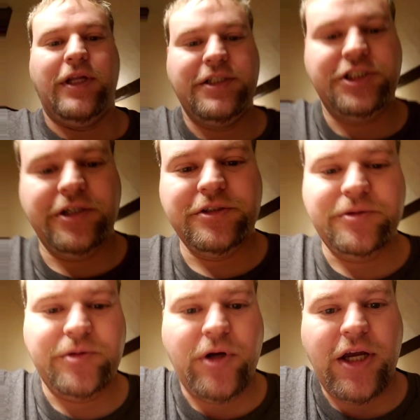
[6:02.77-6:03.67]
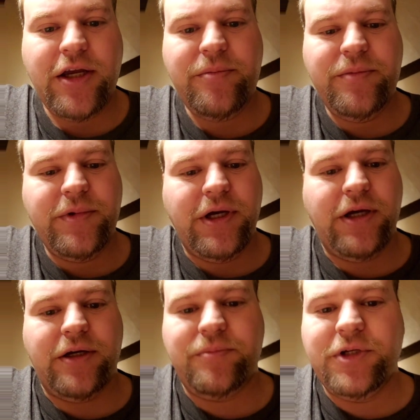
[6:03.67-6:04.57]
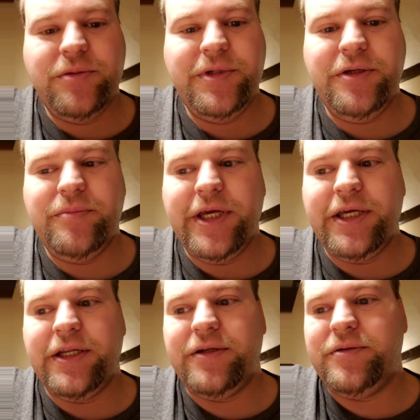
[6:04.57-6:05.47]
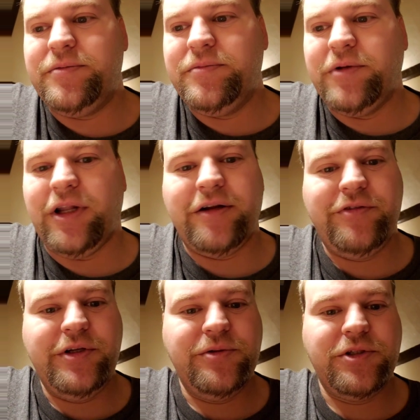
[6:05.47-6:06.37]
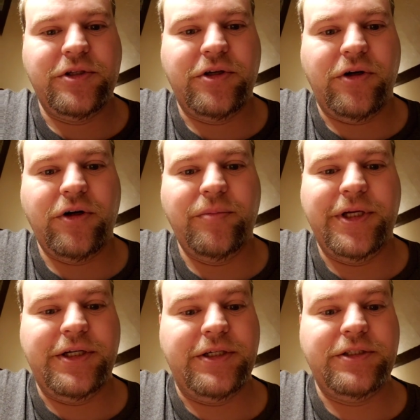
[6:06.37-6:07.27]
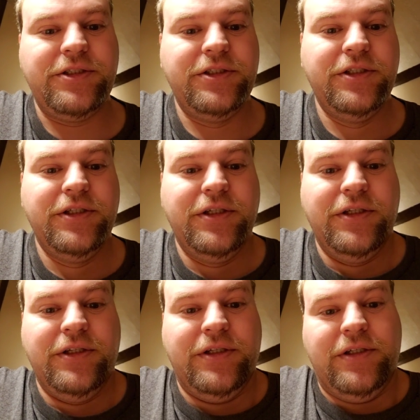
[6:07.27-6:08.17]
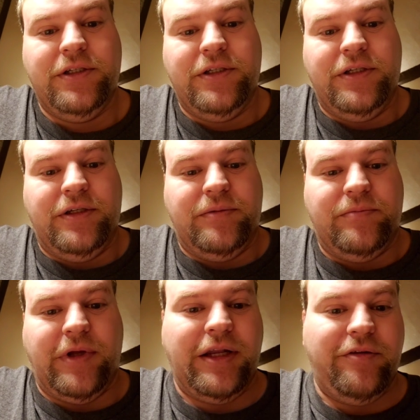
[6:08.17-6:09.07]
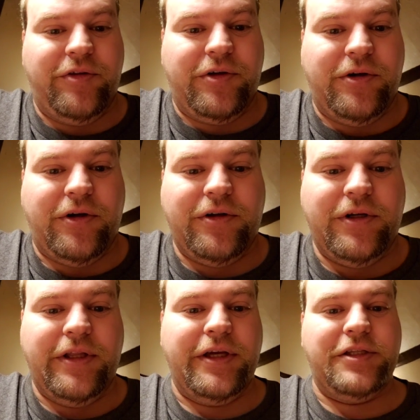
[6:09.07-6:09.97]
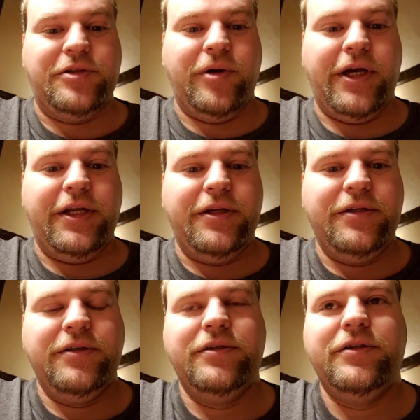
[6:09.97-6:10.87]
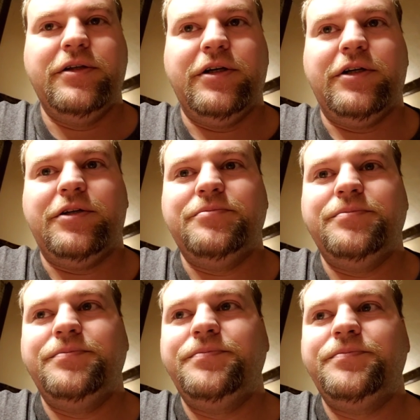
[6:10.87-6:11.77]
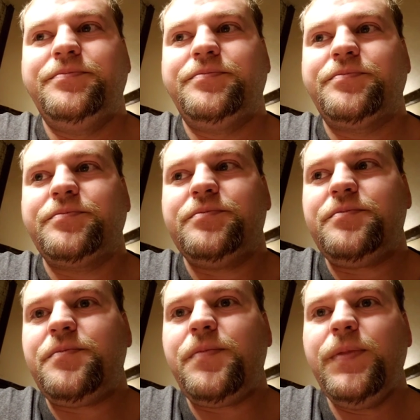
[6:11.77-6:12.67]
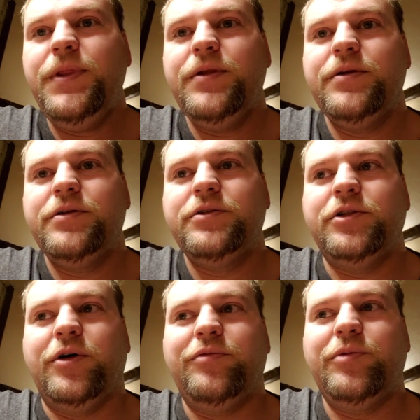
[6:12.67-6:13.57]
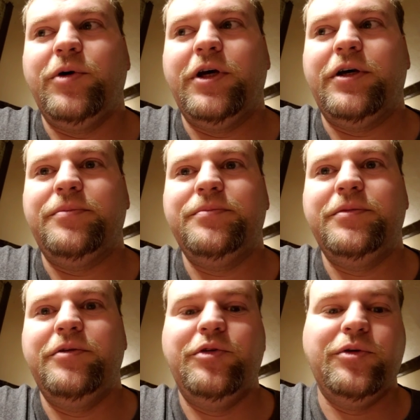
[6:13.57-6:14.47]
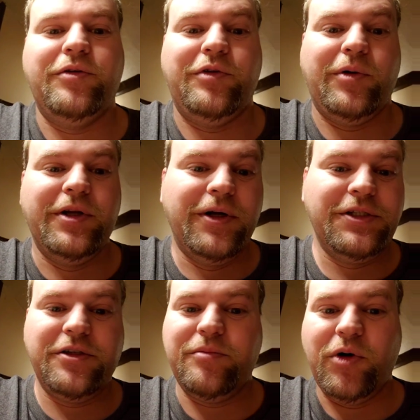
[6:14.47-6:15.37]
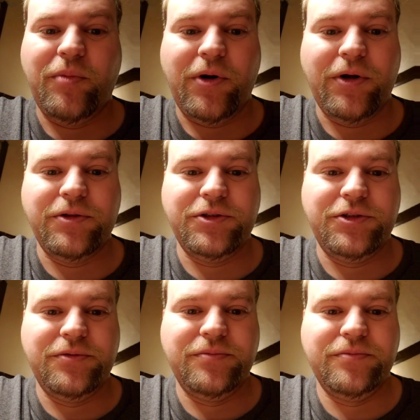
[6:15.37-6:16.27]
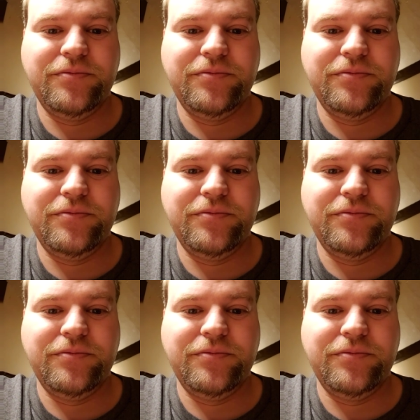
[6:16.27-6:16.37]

like, share, and subscribe. I'm going to be making a lot of videos on the car because I love the car. I think it's great. So if you want to, if you're interested in Mopars,